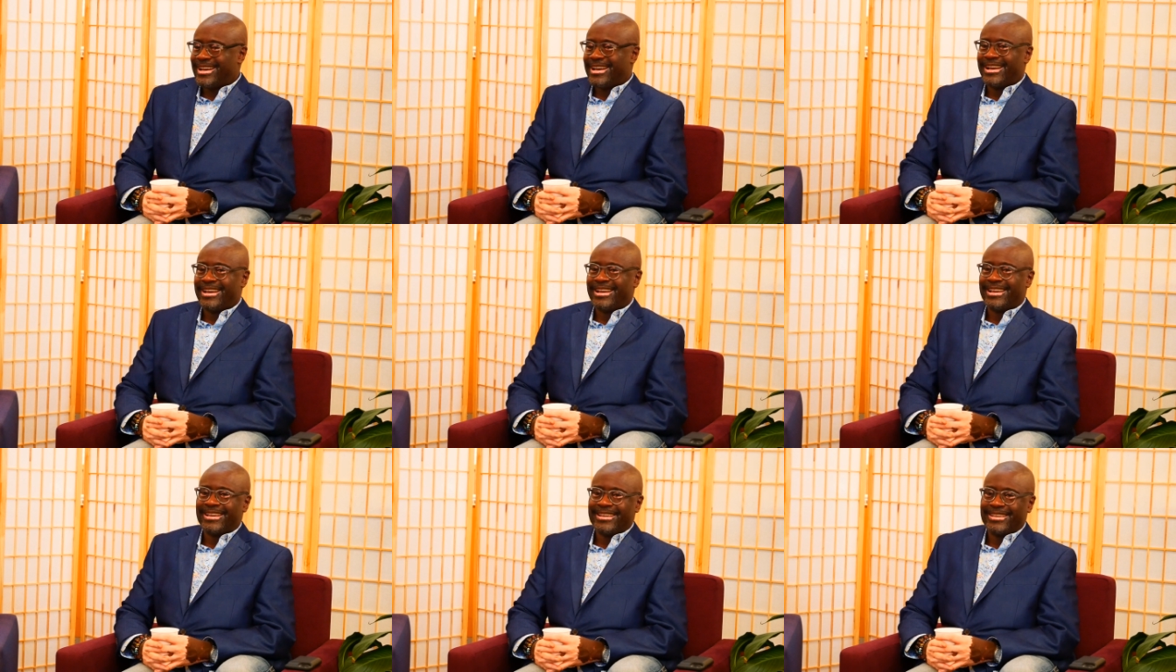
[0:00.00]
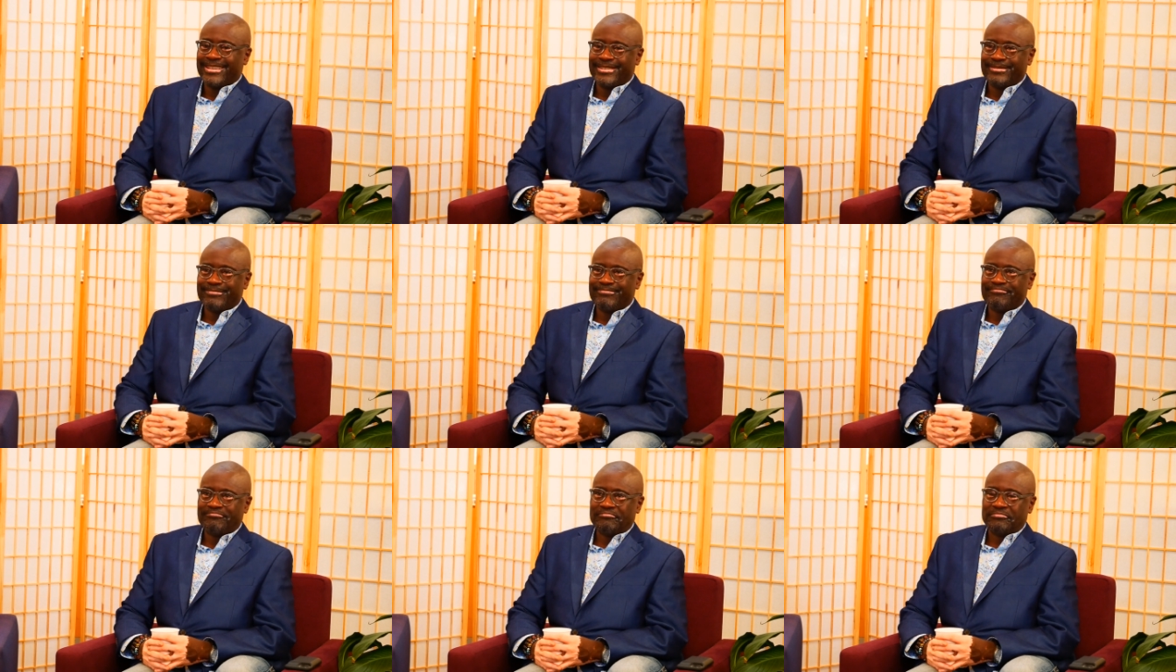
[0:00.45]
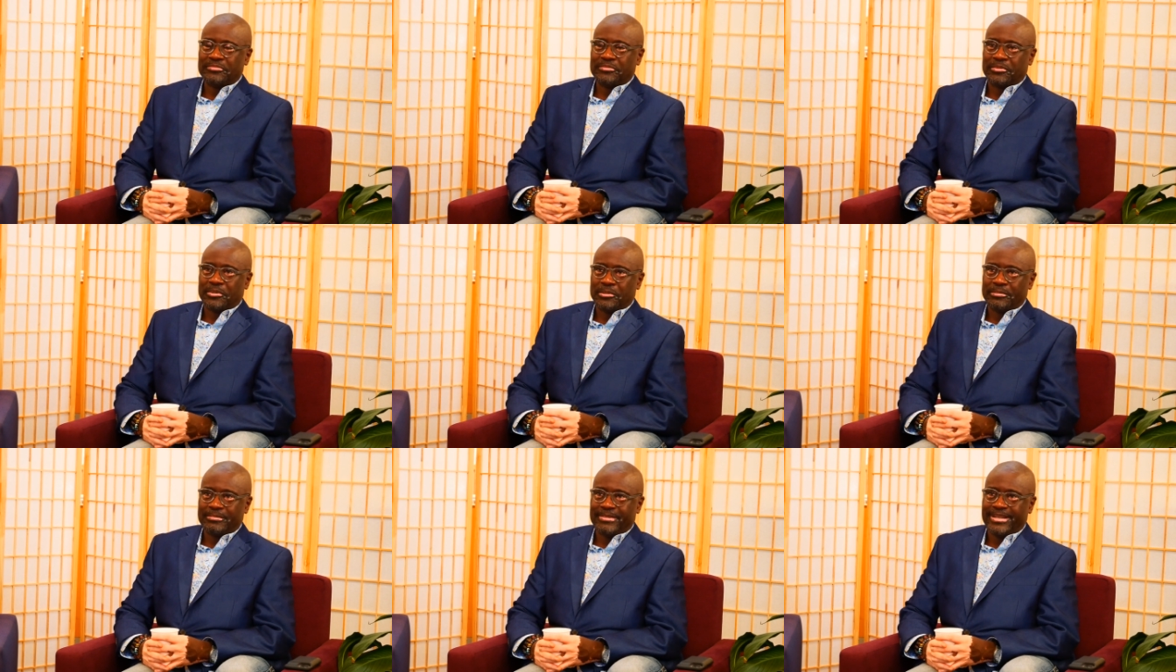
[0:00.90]
I
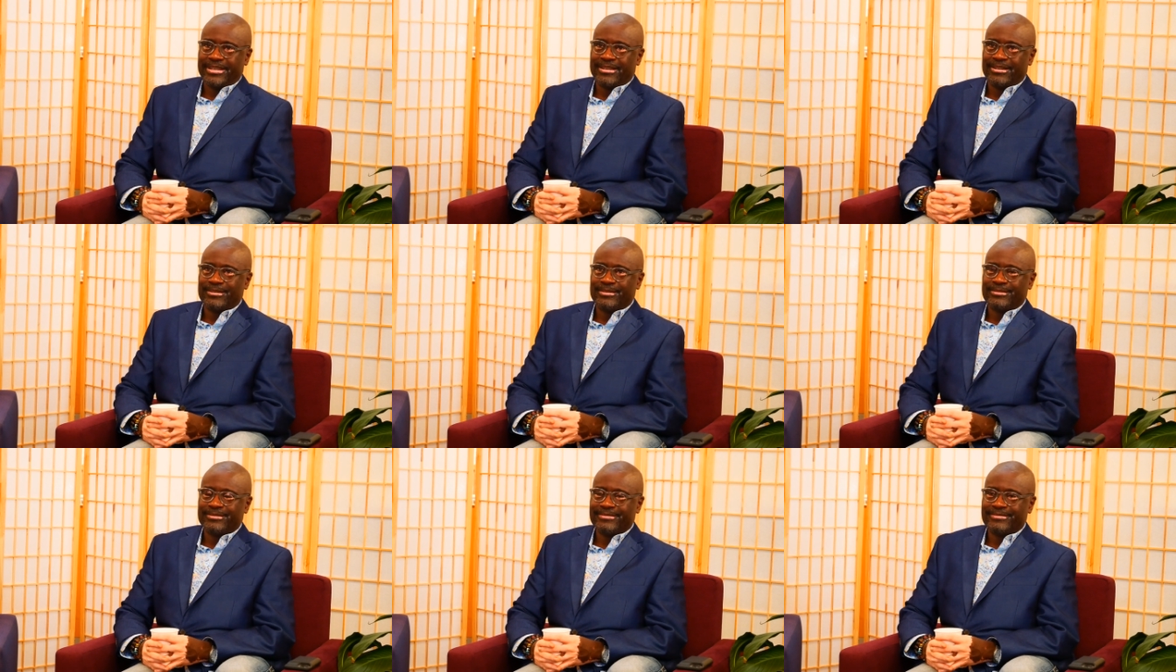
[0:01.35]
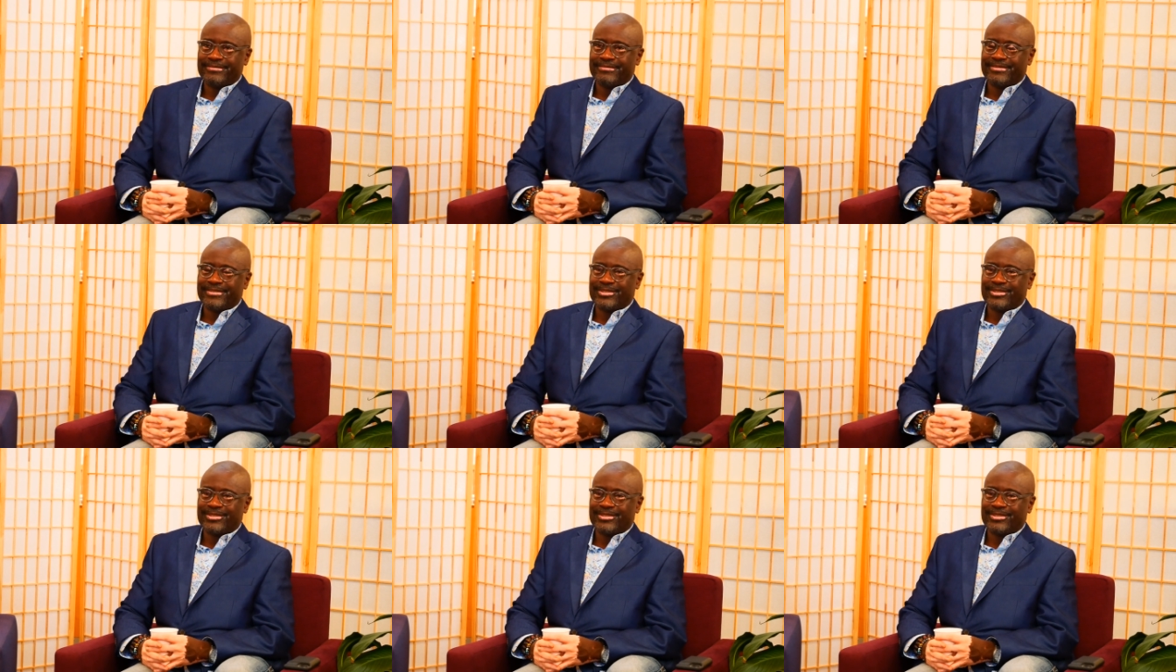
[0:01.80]
wrote my own